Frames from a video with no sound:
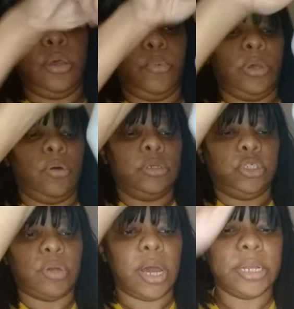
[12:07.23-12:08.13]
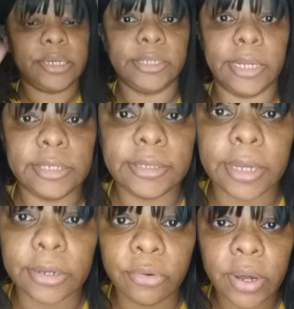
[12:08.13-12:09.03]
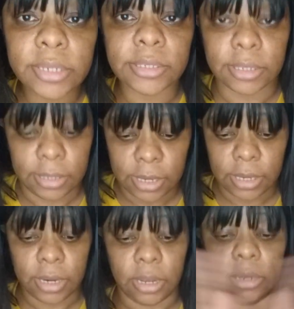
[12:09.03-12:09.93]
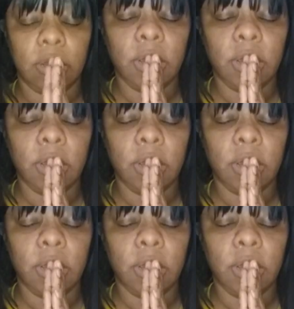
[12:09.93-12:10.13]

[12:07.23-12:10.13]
We're going to try this. Let's say grace and get it in.